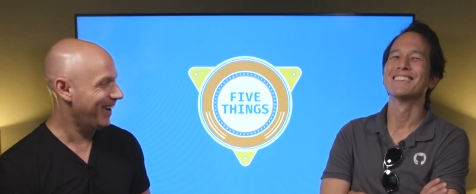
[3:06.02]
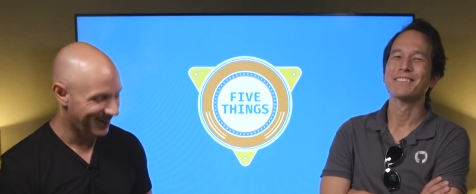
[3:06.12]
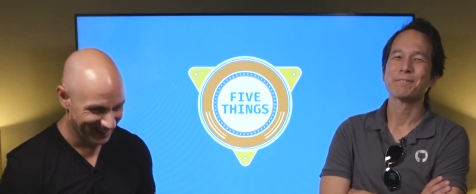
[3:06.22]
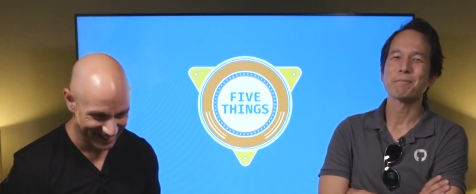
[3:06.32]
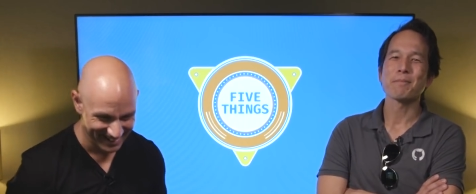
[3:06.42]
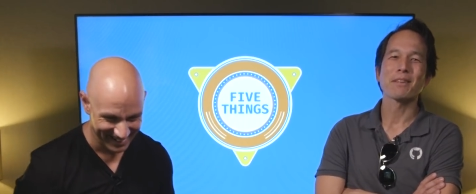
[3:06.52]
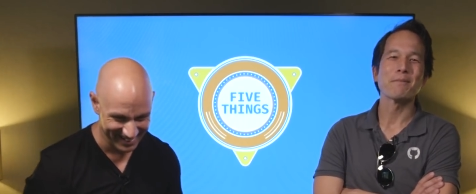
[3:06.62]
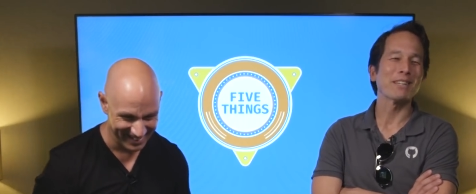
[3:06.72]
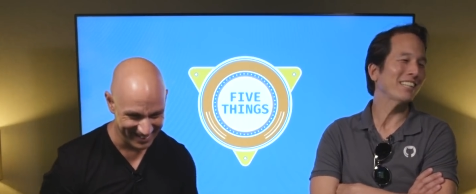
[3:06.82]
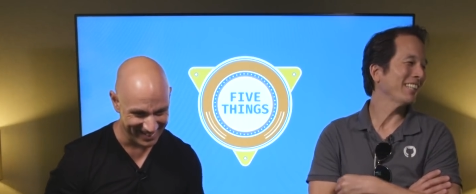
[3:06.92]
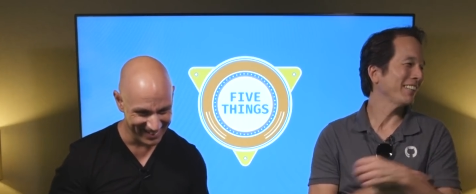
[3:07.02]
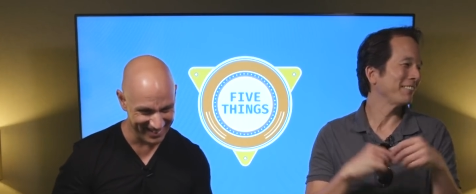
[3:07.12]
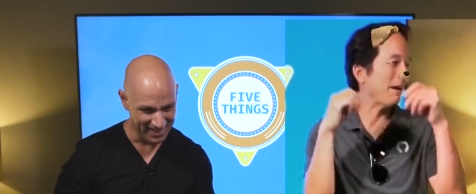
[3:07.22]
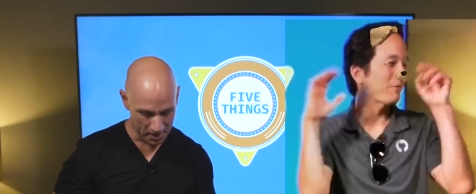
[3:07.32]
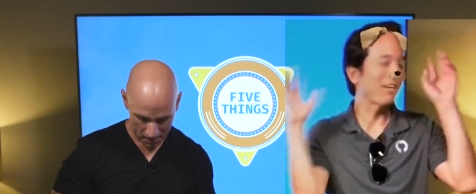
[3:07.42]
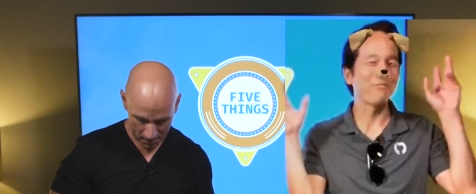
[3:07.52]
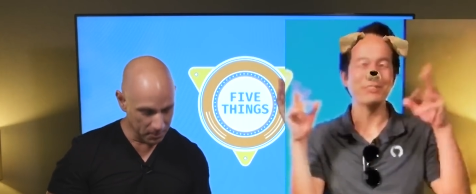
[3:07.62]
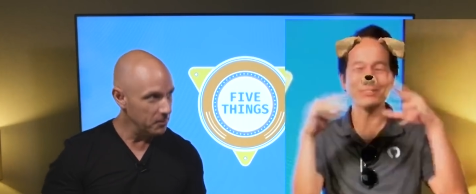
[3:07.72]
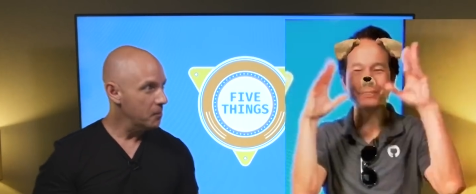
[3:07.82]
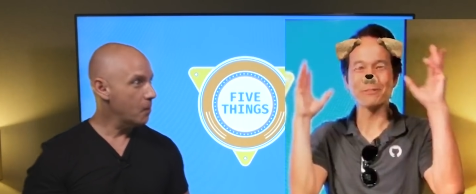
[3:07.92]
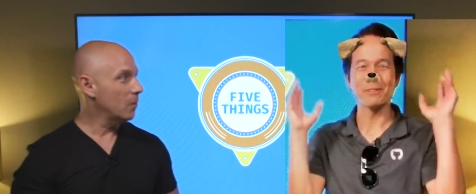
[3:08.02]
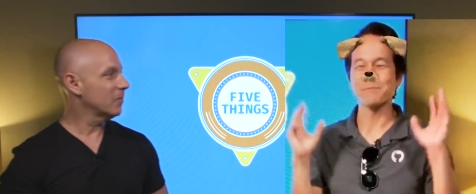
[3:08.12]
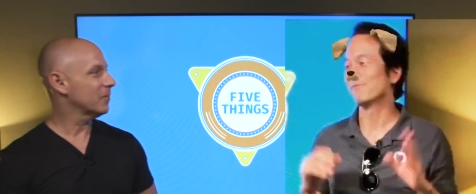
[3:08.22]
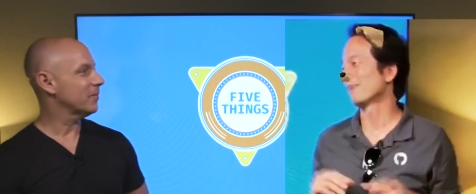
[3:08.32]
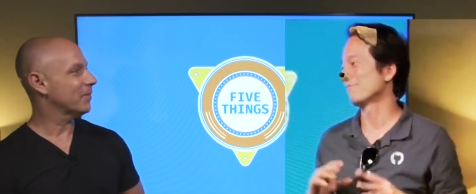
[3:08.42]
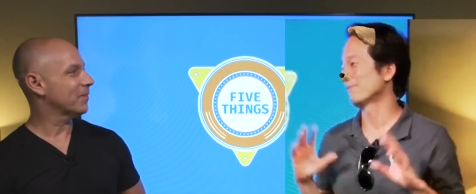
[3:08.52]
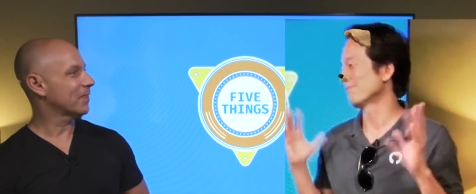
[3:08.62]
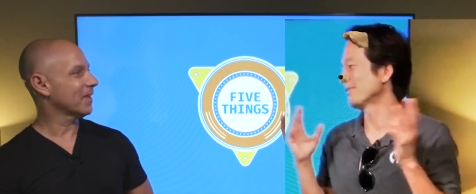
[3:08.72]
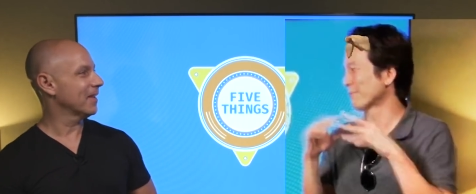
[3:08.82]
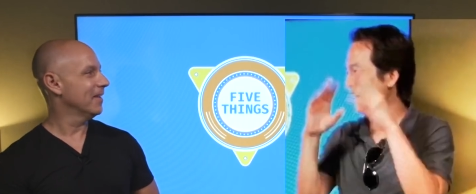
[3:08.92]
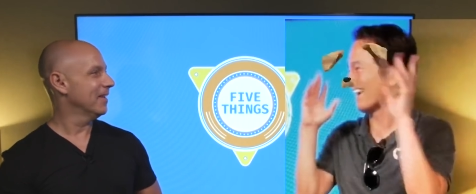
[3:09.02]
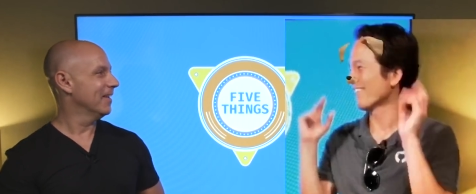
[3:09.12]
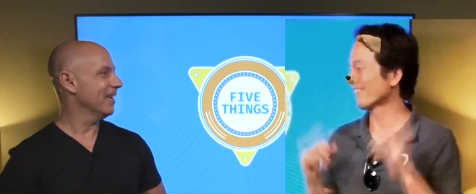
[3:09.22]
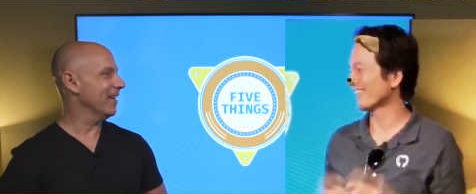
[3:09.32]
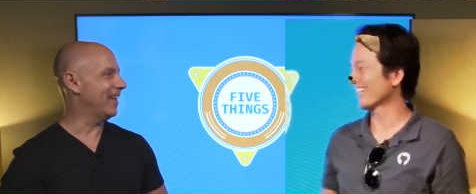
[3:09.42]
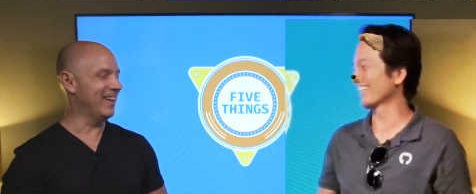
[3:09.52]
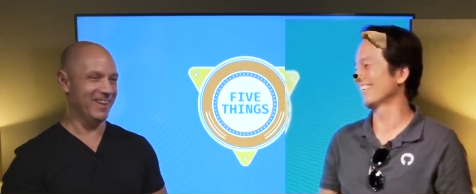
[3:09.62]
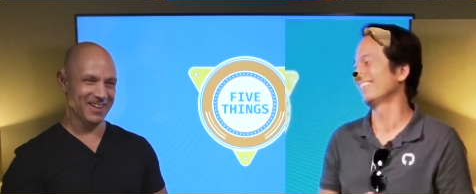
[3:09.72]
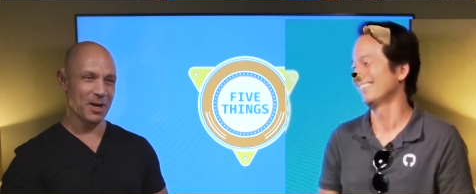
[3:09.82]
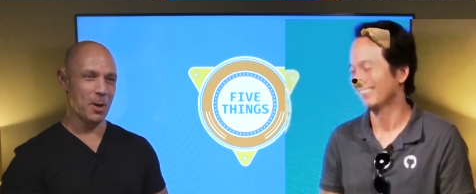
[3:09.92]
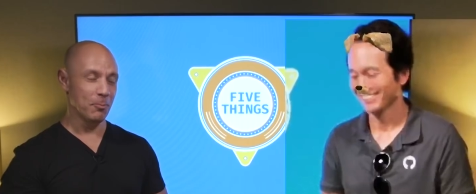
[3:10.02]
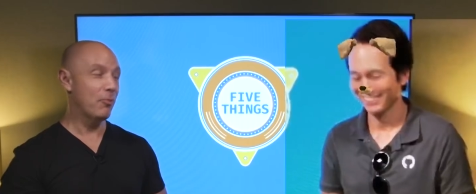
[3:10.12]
Speaker 1: Am I going to get a Snapchat filter if I misbehave, right?